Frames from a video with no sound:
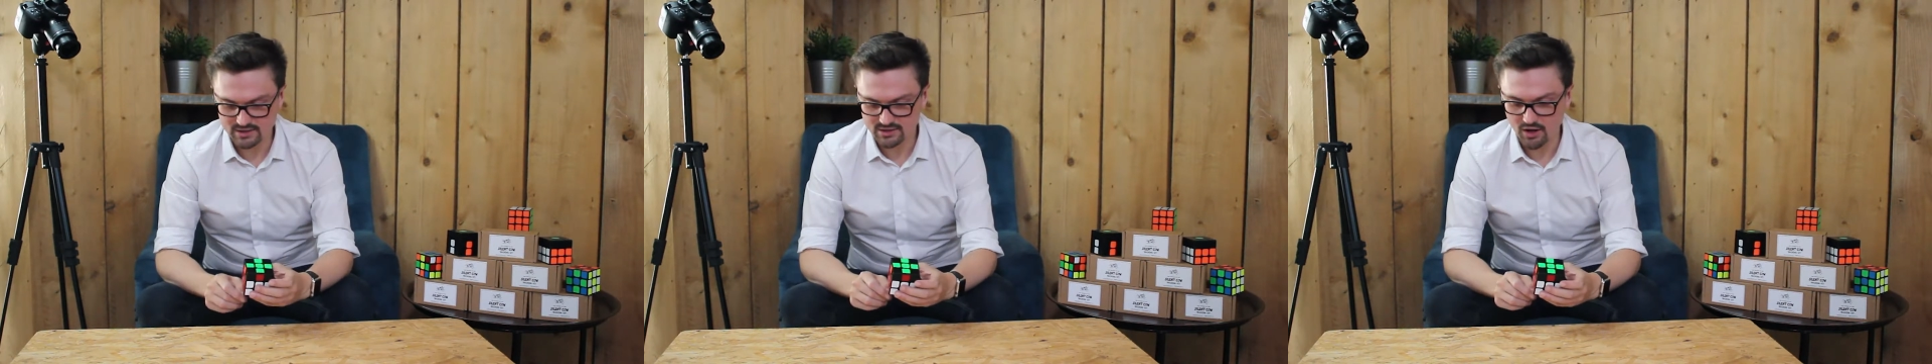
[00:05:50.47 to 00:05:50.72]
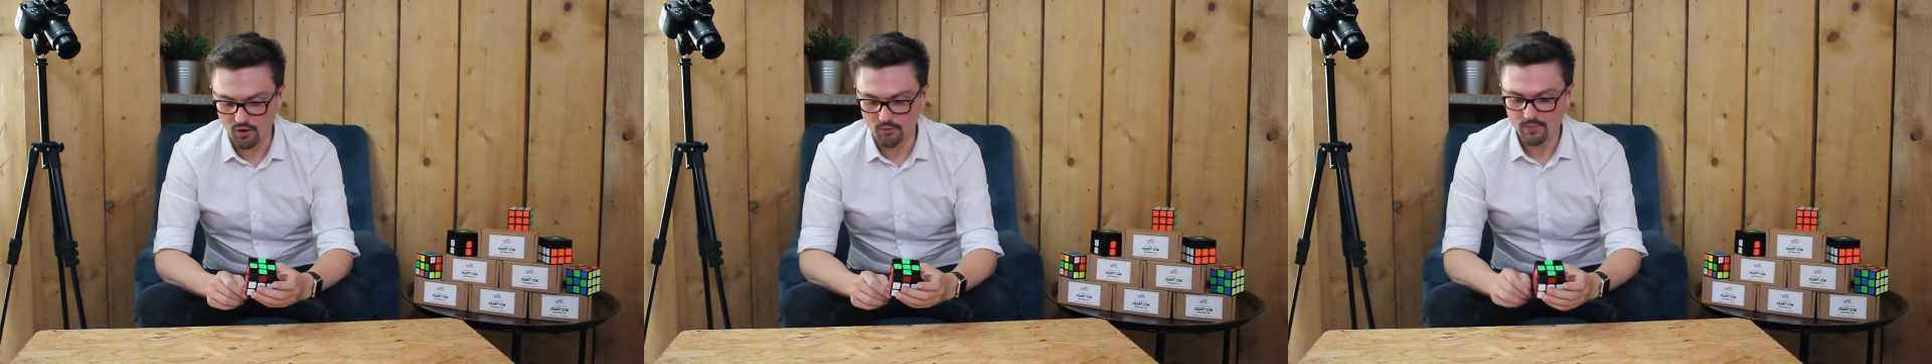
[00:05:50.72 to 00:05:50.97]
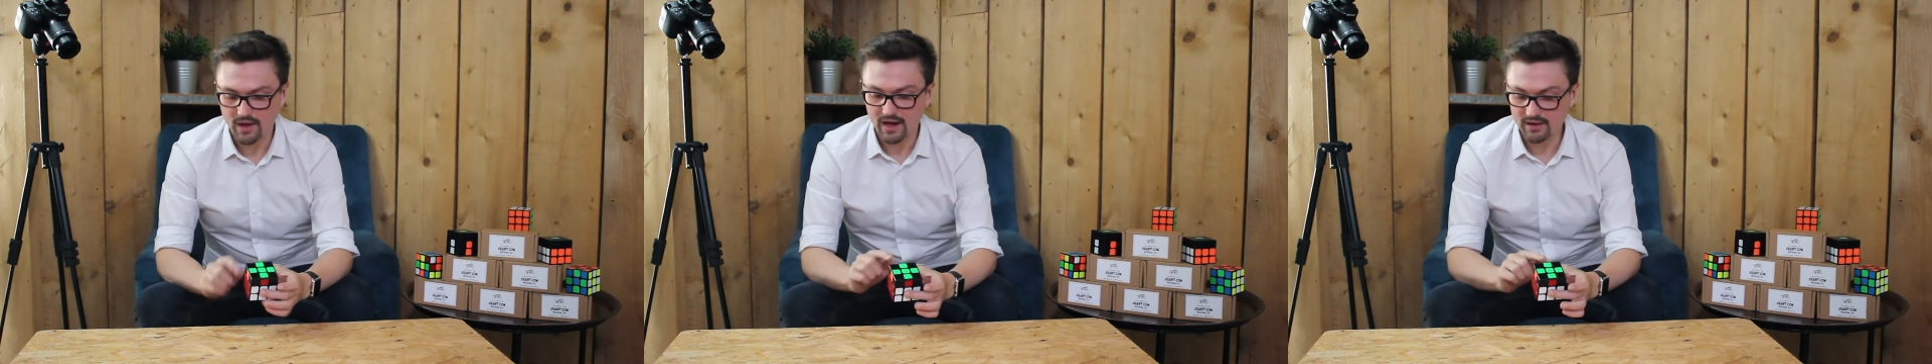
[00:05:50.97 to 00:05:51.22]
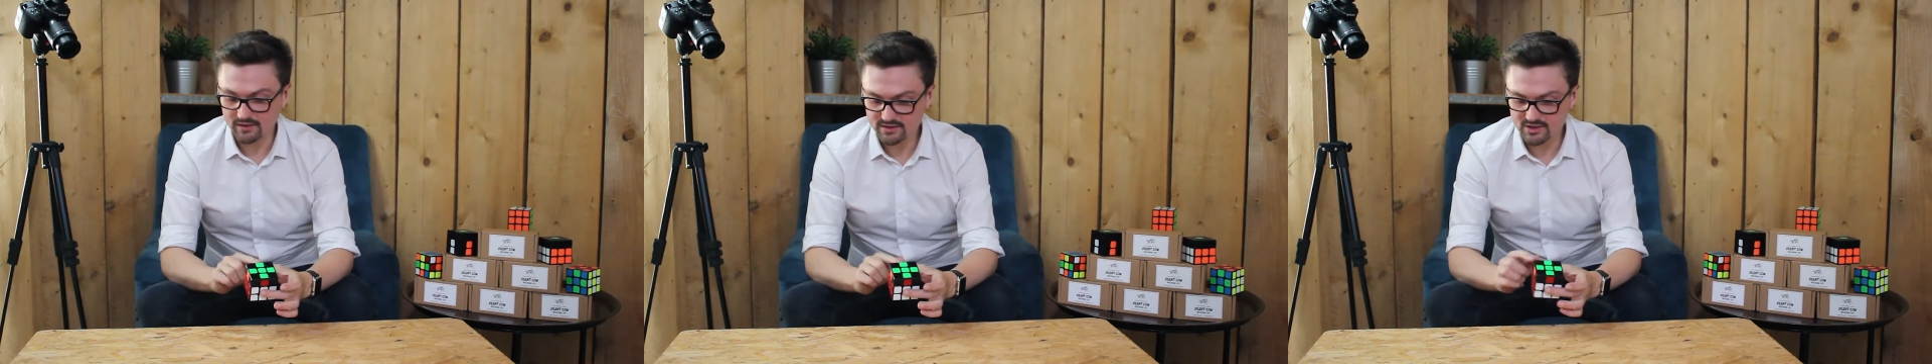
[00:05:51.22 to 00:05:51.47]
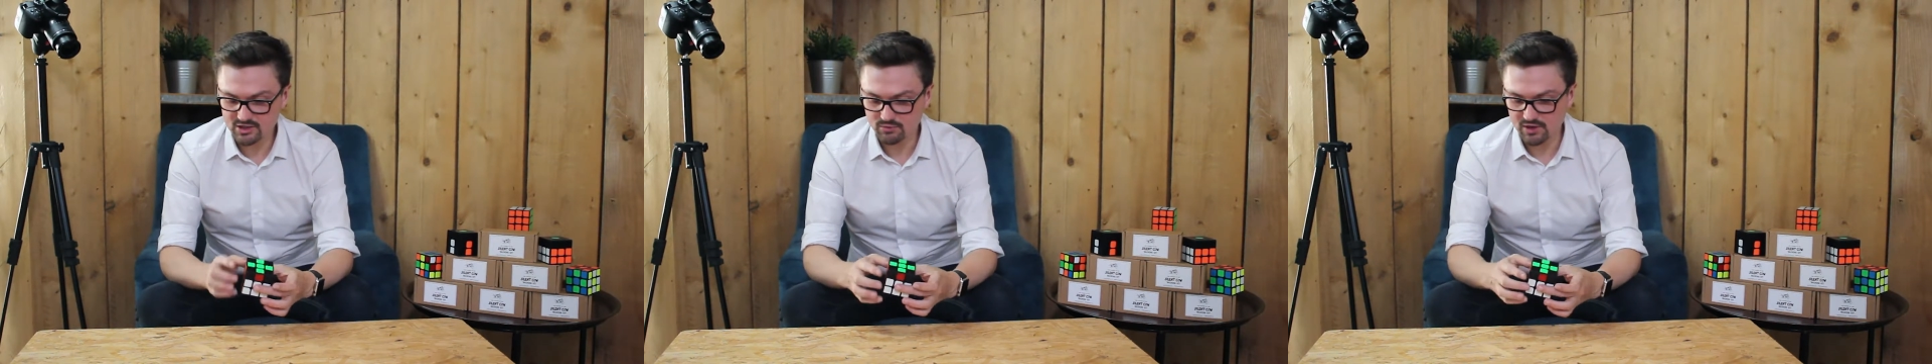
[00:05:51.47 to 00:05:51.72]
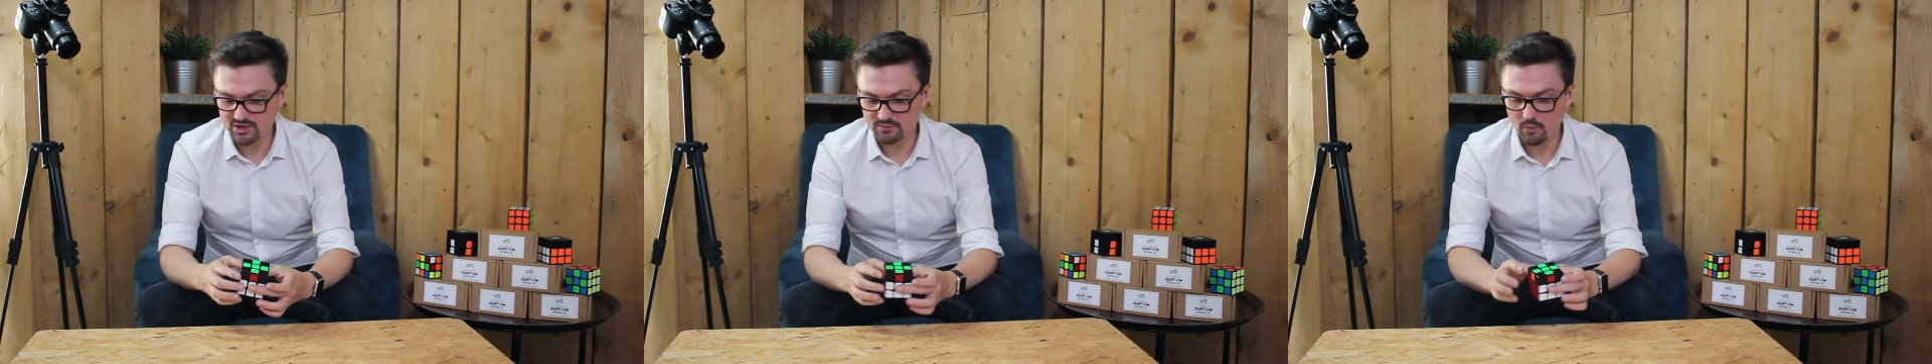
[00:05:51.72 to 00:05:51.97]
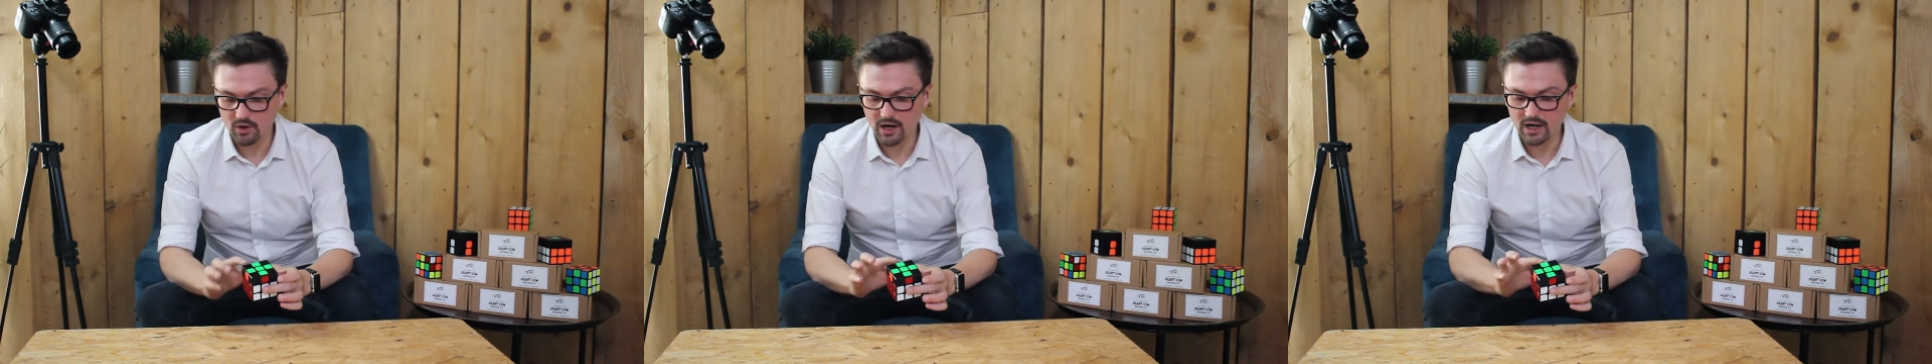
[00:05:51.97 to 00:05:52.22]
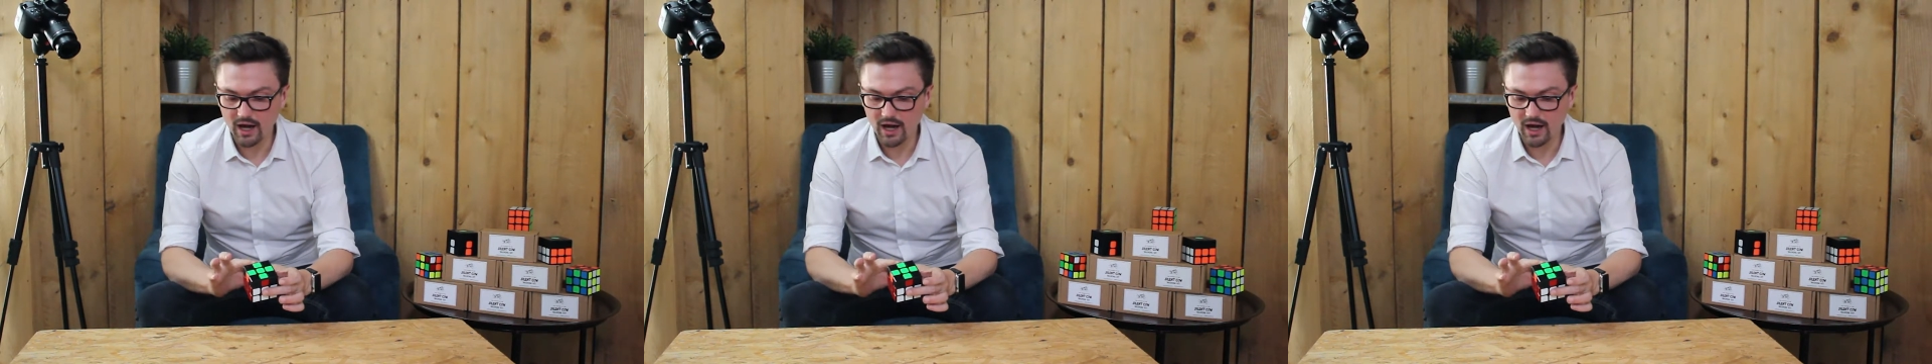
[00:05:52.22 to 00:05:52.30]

So, in this situation, we want to